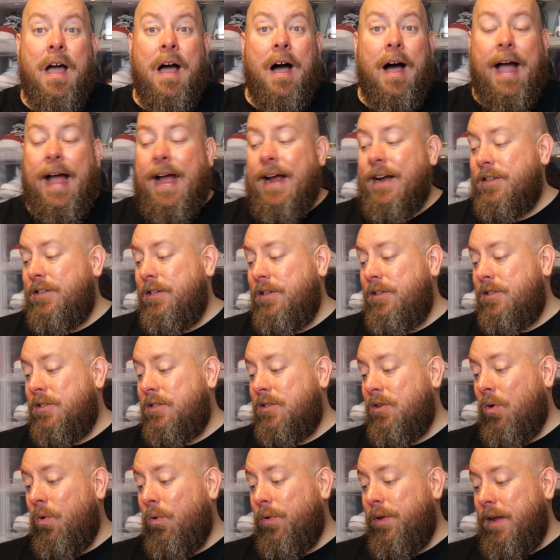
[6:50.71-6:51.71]
I actually
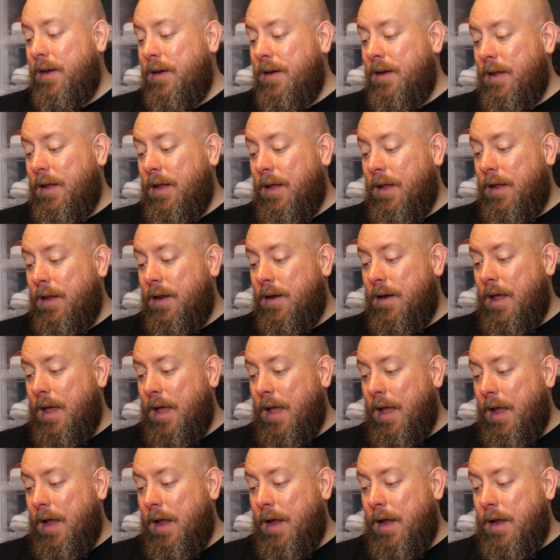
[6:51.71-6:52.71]
sold it in
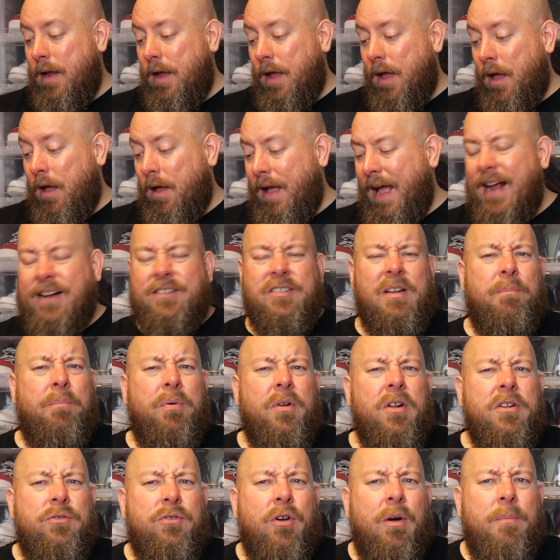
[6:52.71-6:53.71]
a, uh, actually I
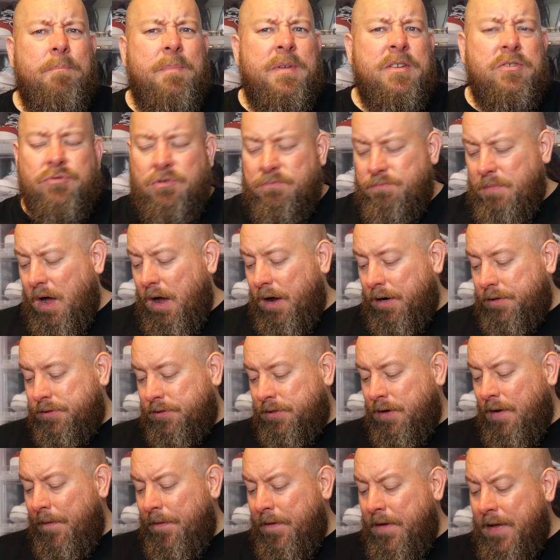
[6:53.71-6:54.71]
put it into a mystery
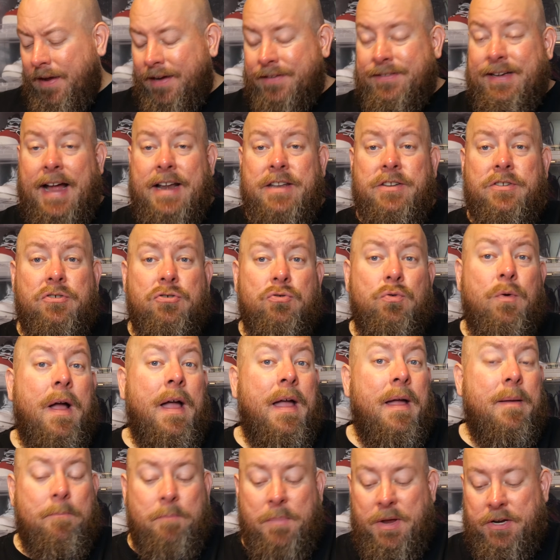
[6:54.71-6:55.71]
box because I do
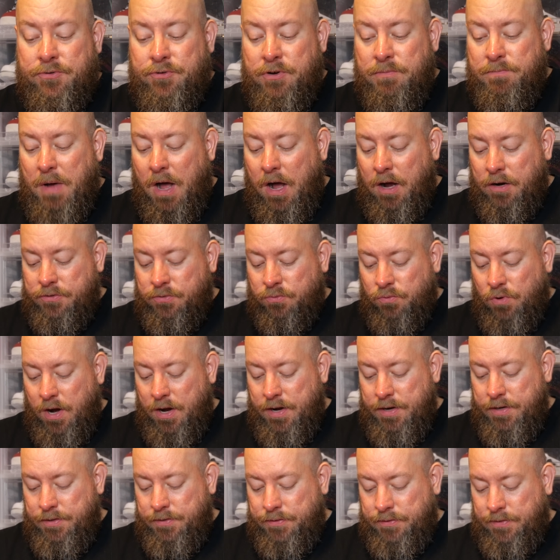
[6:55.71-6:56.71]
mystery box
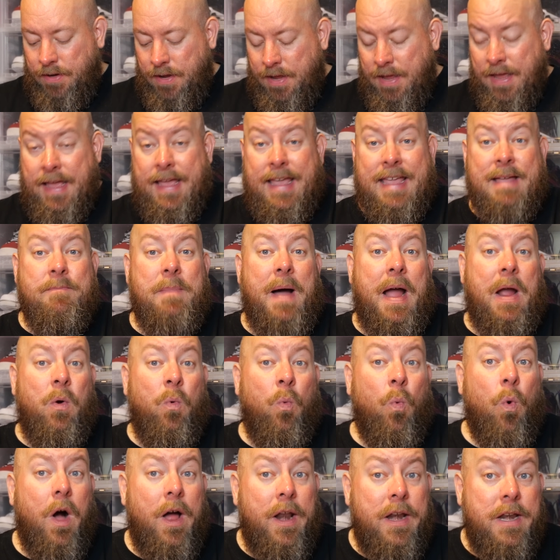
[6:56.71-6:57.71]
runs in my
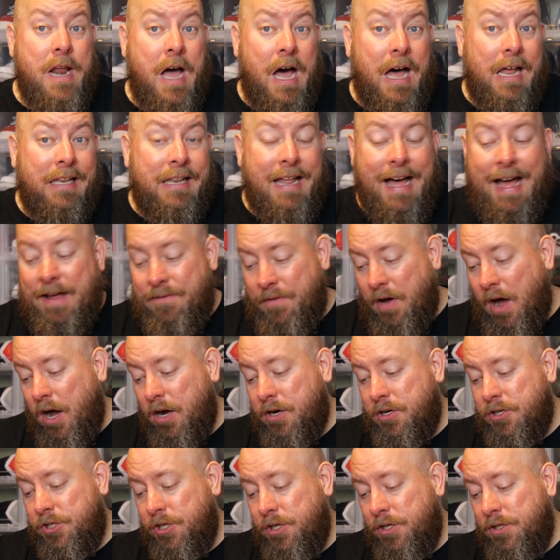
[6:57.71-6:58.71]
Whatnot live
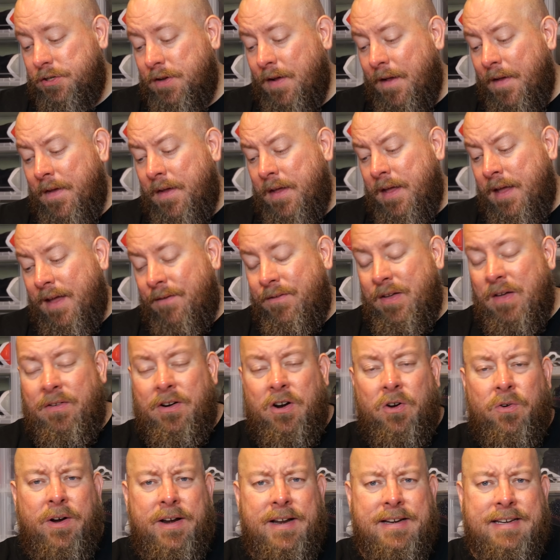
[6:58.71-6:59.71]
auctions. If you haven't
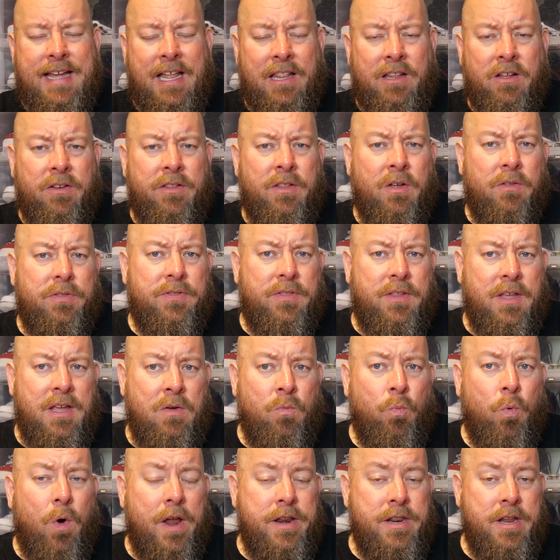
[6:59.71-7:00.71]
already downloaded the, the
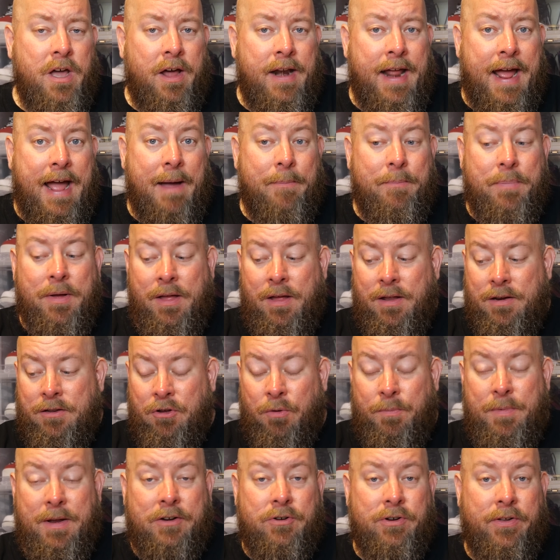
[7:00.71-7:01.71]
Whatnot app,
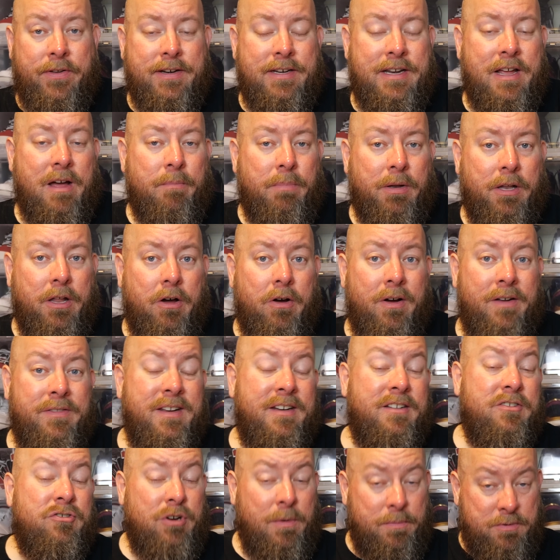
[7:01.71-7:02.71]
there'll be a link down below in the
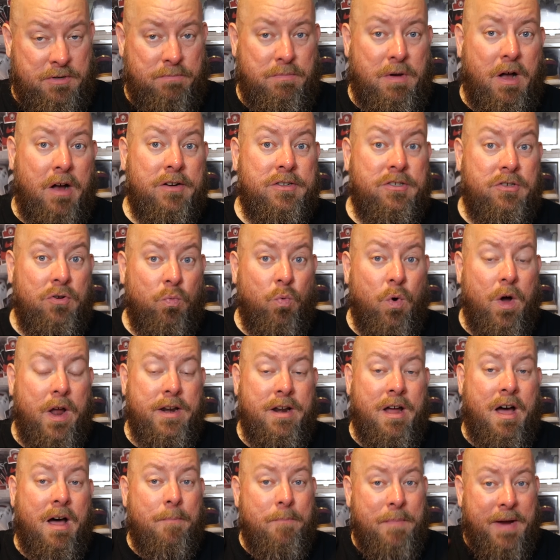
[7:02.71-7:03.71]
description box to
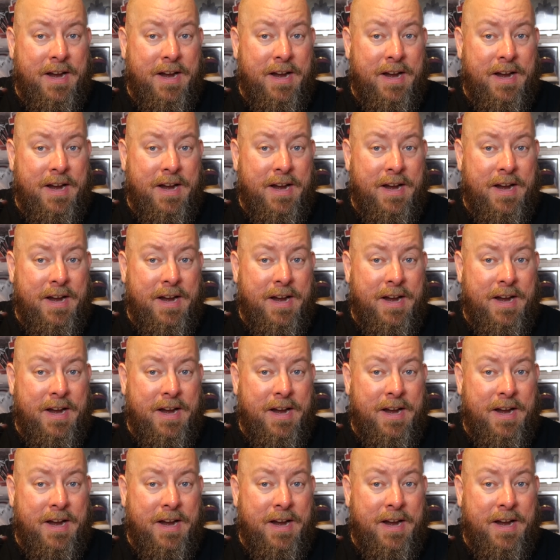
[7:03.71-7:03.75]
Whatnot.